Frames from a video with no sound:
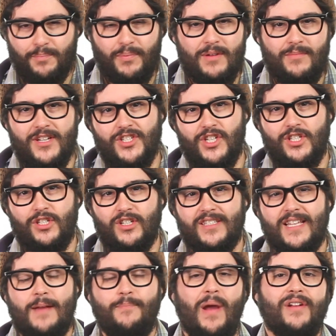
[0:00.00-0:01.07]
pretty much just
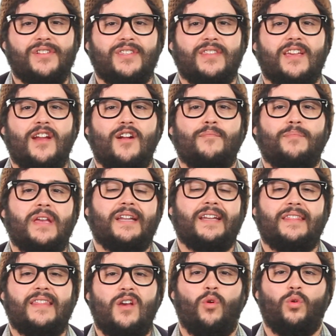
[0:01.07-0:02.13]
looks like Pirates of the Caribbean
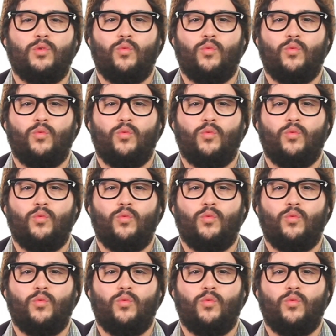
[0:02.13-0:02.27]
in the Old